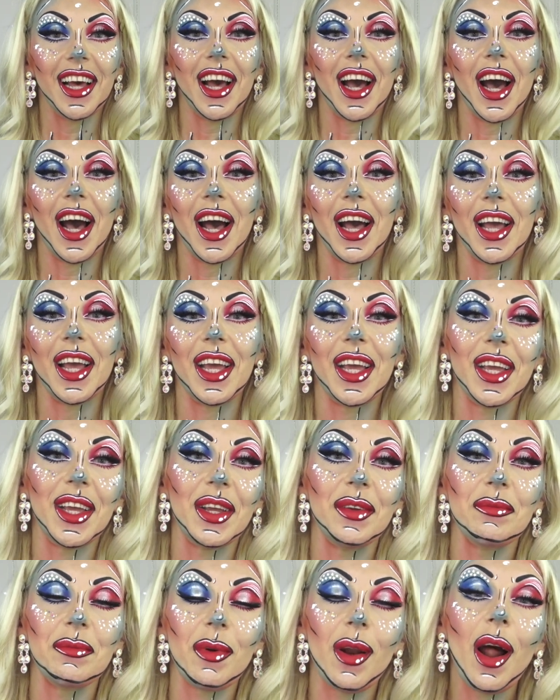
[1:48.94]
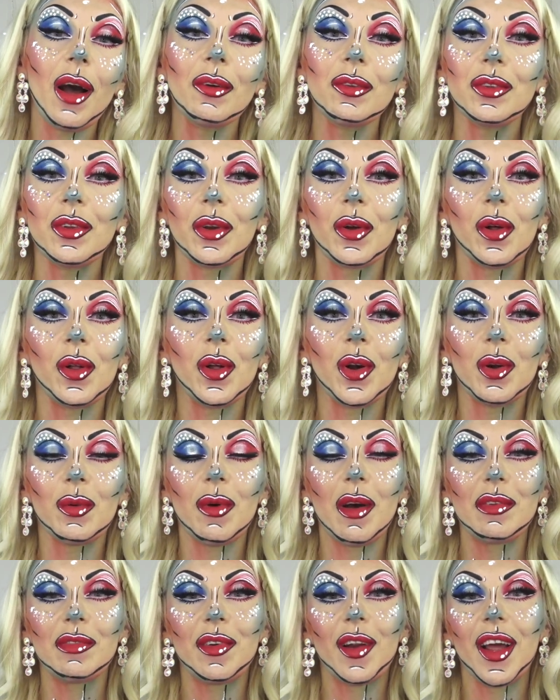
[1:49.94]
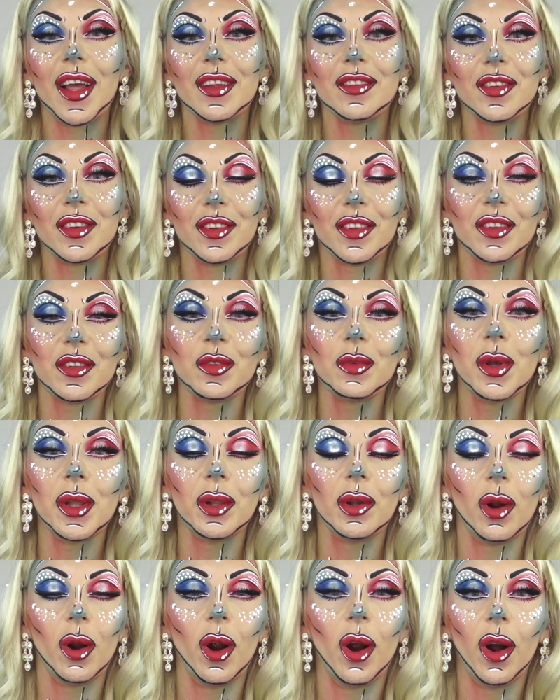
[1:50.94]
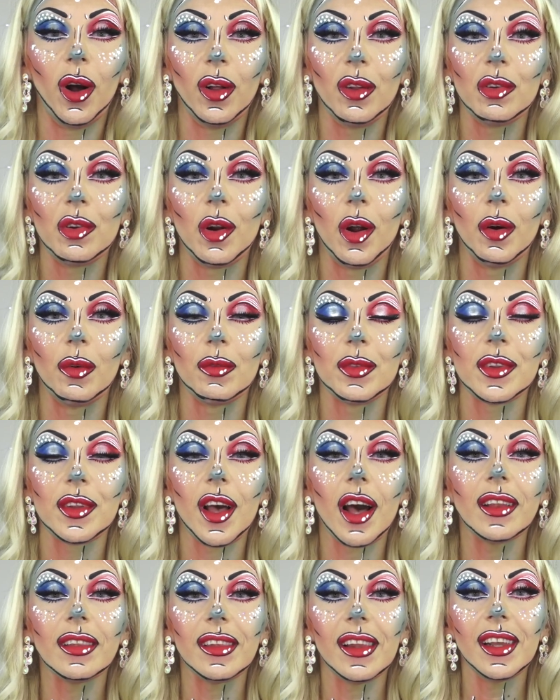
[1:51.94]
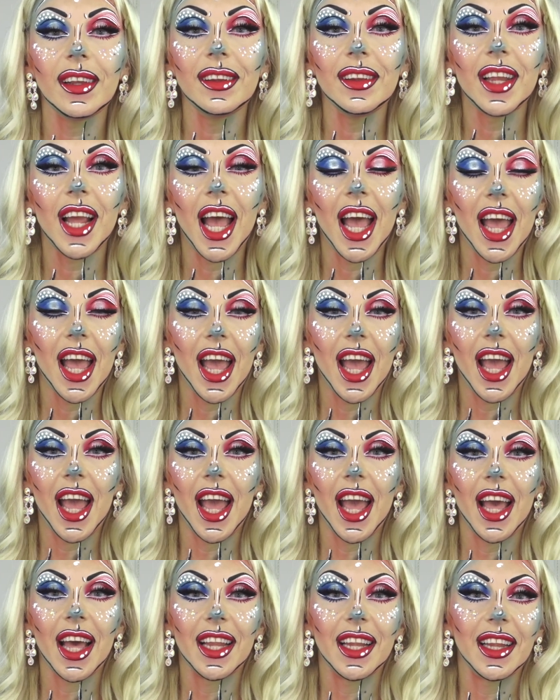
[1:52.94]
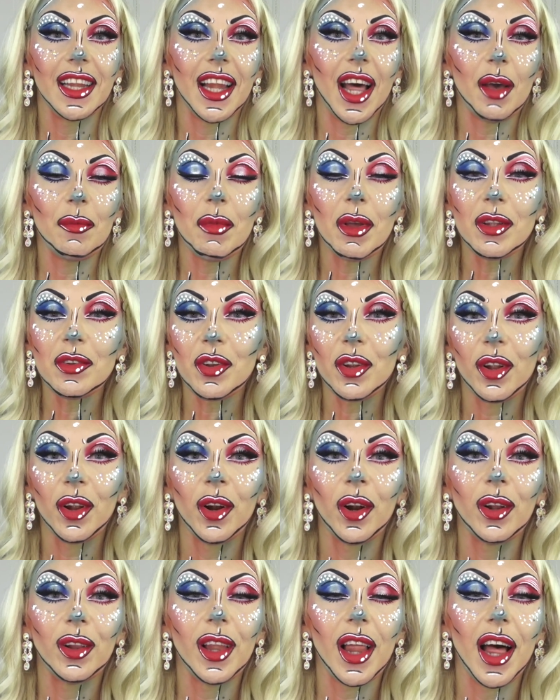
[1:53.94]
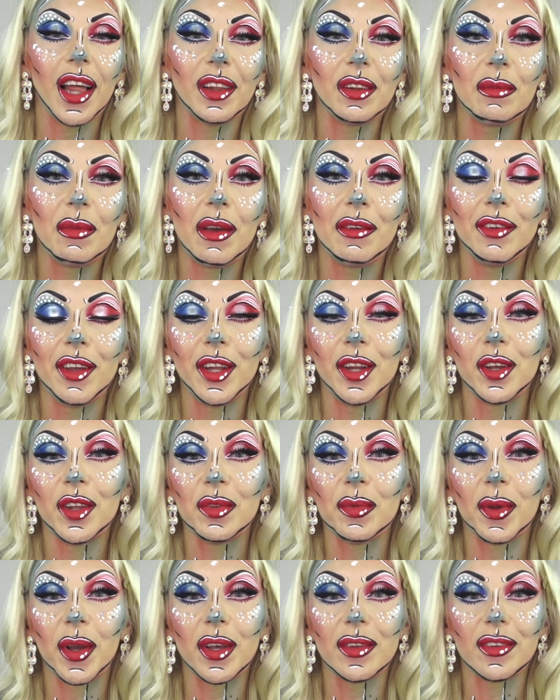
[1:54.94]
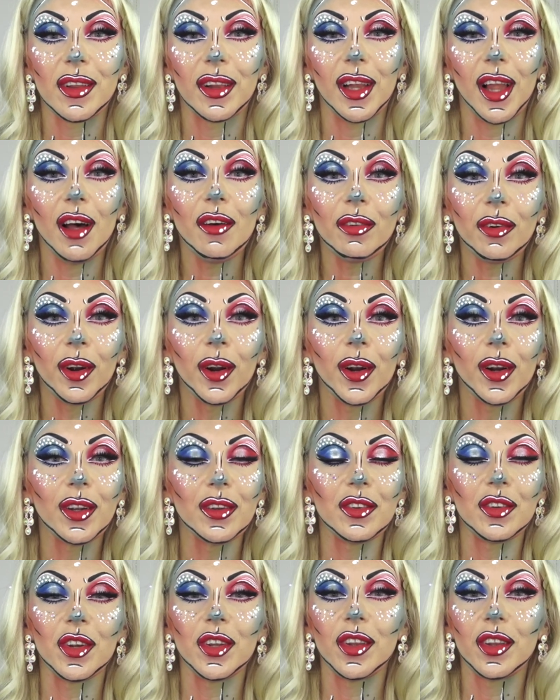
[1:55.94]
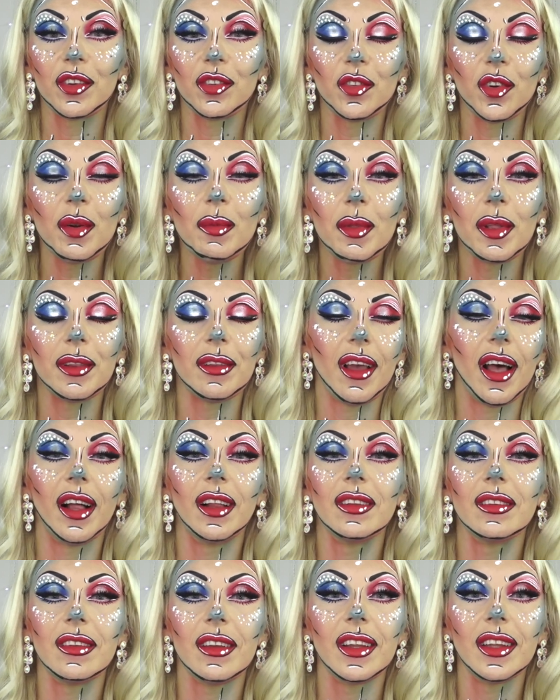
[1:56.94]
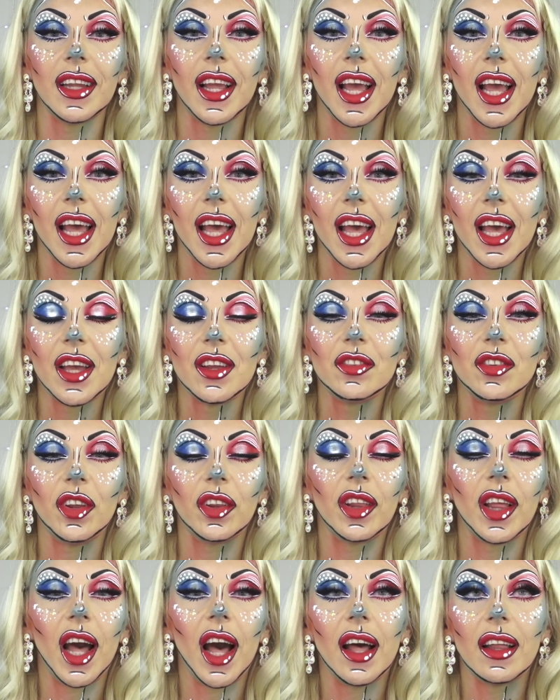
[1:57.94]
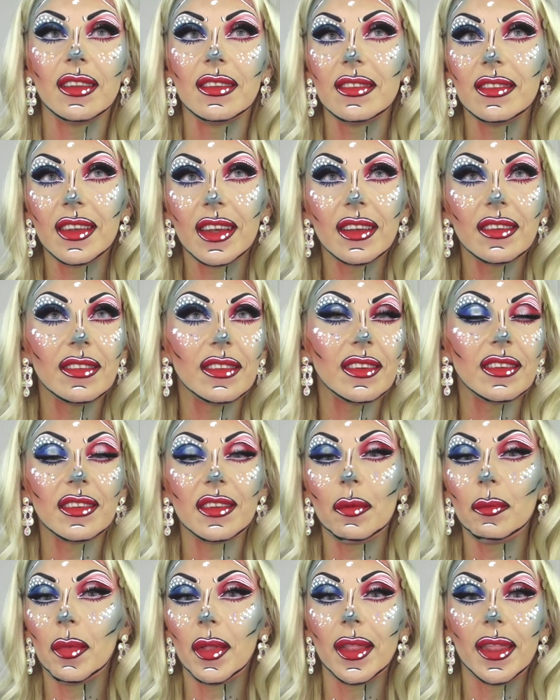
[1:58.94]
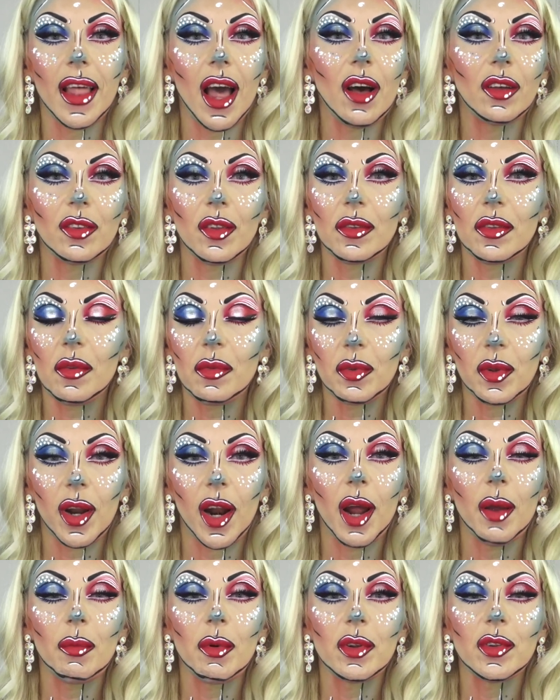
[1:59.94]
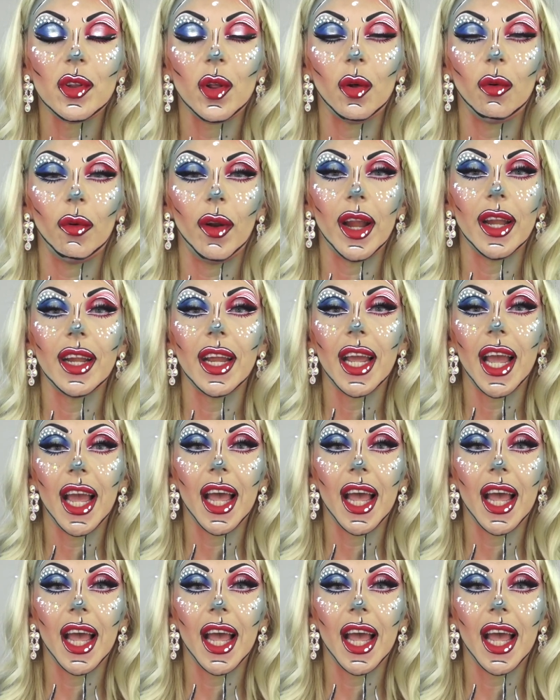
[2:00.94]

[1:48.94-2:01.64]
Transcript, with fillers: I'm proud to call her my friend. She's a sweet girl from Scotland, and I mention her a lot in my videos because I love her and she's extremely talented. She's got sixty something thousand subscribers already